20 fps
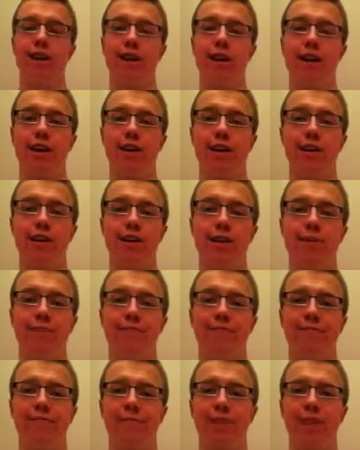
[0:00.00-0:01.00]
And I'm
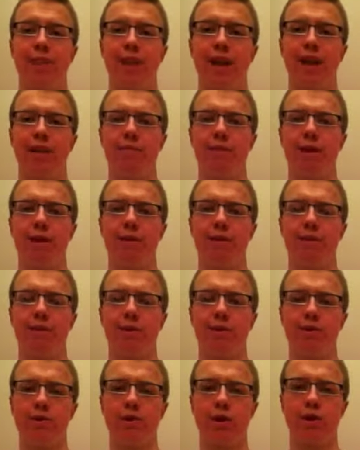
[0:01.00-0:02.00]
thinking about
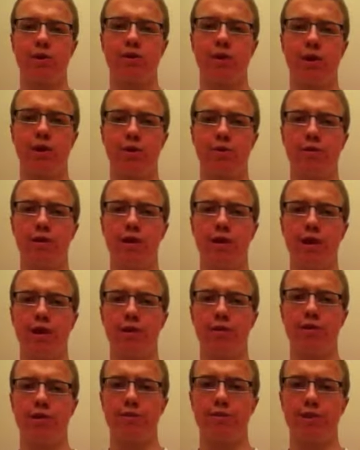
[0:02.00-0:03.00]
posting a trailer
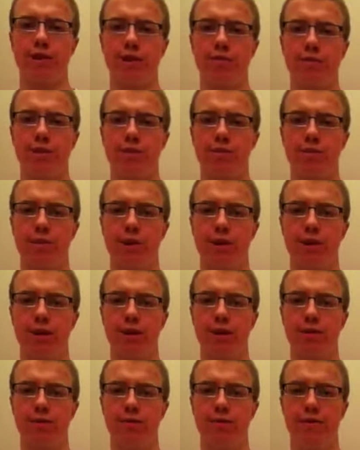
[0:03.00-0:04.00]
video sometime this
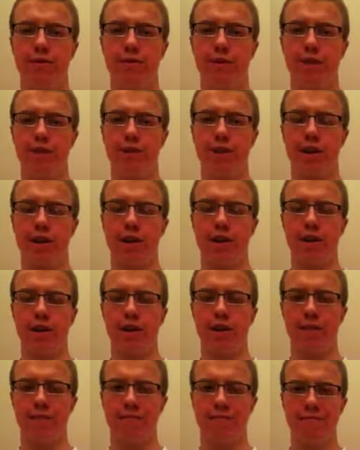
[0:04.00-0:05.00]
weekend for my second
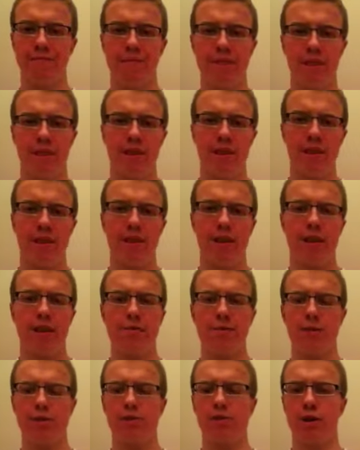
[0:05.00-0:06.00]
year. I'm
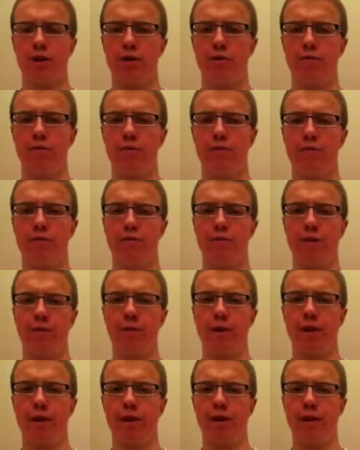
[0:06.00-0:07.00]
going to start
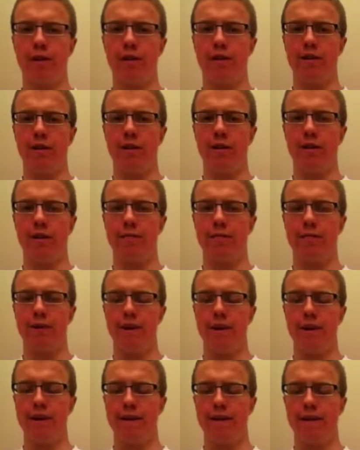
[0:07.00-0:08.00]
filming it later on,
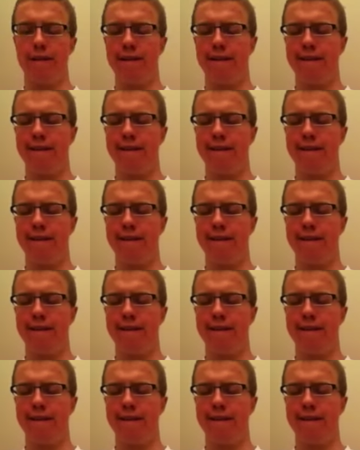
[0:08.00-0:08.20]
but